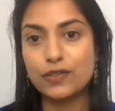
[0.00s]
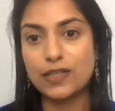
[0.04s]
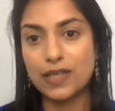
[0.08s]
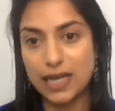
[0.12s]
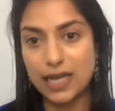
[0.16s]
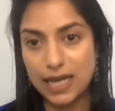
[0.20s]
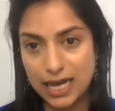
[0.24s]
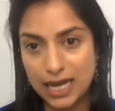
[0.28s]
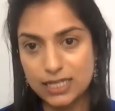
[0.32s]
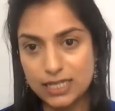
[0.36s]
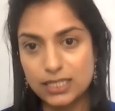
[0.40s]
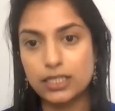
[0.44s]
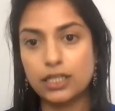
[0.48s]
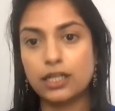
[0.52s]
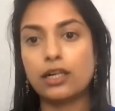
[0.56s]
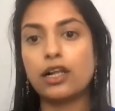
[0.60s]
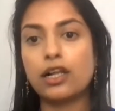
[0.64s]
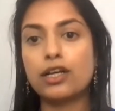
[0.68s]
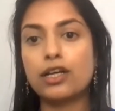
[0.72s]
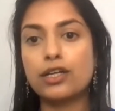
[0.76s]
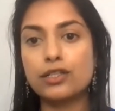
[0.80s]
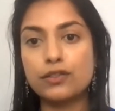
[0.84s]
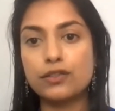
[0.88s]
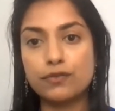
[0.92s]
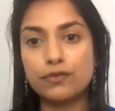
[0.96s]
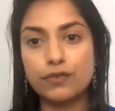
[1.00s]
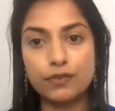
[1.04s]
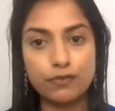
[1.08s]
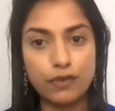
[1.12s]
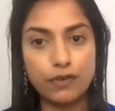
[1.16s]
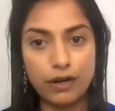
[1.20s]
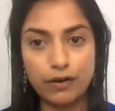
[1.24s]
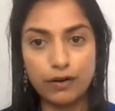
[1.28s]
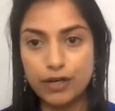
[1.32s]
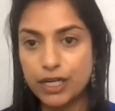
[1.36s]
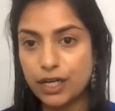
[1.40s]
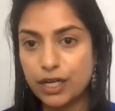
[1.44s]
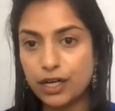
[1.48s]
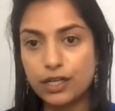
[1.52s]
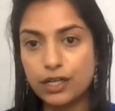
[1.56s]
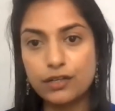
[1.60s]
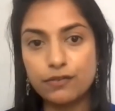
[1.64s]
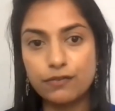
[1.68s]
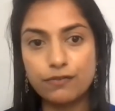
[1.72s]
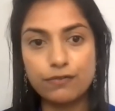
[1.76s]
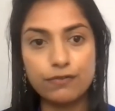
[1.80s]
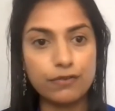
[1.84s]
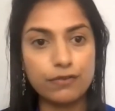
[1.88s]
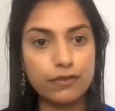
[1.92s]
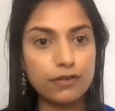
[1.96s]
that had to close for very kind of
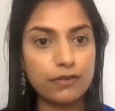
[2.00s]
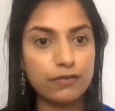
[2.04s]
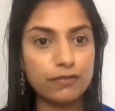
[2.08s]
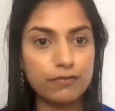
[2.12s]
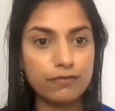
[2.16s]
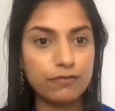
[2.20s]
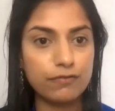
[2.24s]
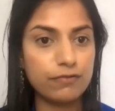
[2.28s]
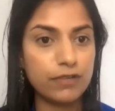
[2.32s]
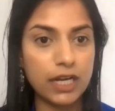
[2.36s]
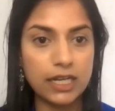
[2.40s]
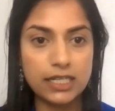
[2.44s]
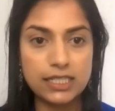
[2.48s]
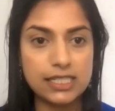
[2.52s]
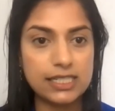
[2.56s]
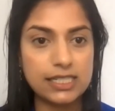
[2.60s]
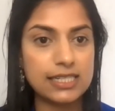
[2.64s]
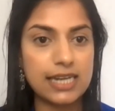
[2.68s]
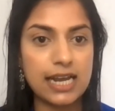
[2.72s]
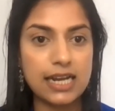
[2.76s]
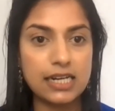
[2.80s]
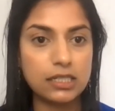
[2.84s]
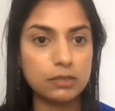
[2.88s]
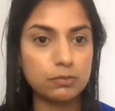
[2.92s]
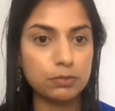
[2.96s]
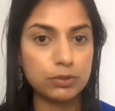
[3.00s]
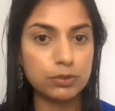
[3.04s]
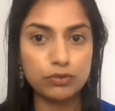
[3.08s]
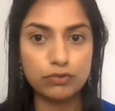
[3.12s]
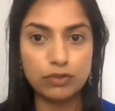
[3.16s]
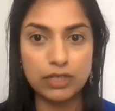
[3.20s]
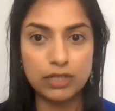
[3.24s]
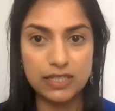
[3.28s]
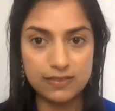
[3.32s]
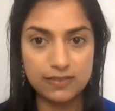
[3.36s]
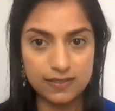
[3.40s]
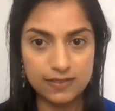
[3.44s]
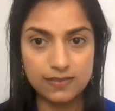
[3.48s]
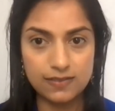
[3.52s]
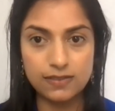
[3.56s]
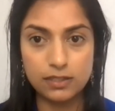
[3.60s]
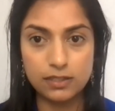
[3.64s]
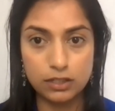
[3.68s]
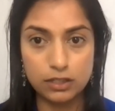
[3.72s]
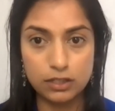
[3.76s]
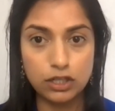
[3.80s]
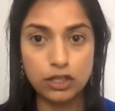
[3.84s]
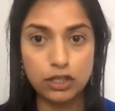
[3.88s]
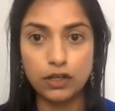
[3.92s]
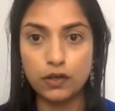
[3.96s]
understandable reasons
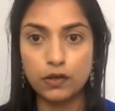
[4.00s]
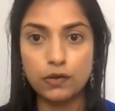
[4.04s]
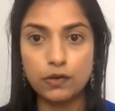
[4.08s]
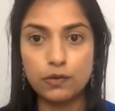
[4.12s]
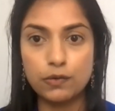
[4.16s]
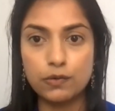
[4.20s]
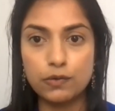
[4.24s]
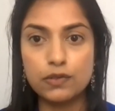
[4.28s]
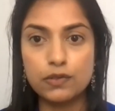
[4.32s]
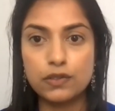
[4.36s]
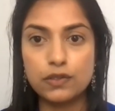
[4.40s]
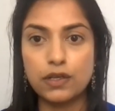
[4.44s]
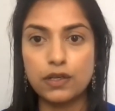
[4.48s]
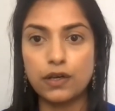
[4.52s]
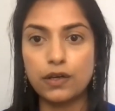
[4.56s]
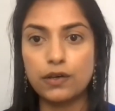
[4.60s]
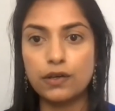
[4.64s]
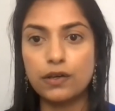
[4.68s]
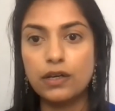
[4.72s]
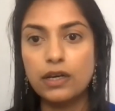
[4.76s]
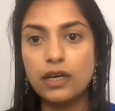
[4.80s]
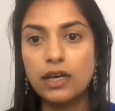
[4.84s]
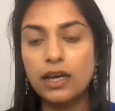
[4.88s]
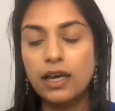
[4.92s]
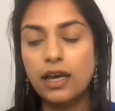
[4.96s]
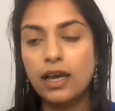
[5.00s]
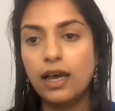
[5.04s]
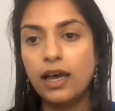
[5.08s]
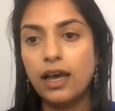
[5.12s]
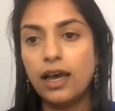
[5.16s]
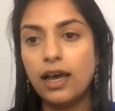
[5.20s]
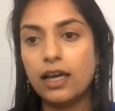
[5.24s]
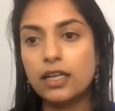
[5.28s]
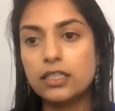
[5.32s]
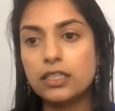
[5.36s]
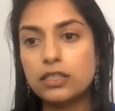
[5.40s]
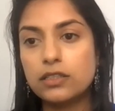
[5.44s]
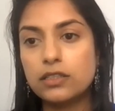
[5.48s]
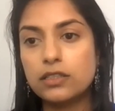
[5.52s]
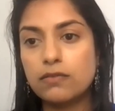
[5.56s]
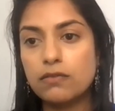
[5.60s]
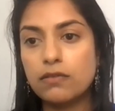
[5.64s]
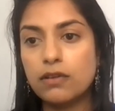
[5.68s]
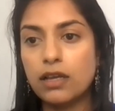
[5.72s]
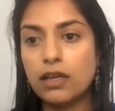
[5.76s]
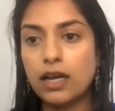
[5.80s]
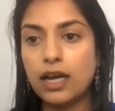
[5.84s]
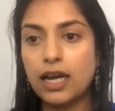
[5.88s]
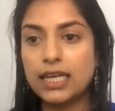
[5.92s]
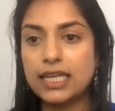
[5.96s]
too. So
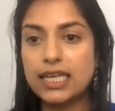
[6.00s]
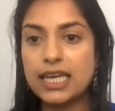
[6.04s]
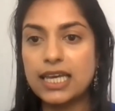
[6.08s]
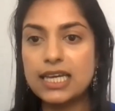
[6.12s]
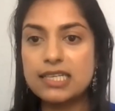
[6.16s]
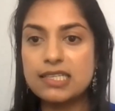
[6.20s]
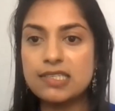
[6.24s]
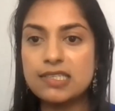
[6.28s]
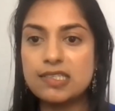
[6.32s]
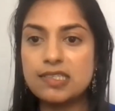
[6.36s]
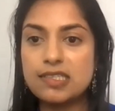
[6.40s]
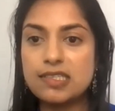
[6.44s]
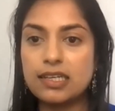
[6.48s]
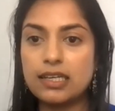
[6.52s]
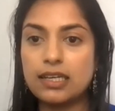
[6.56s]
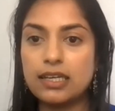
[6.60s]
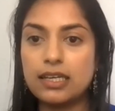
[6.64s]
I guess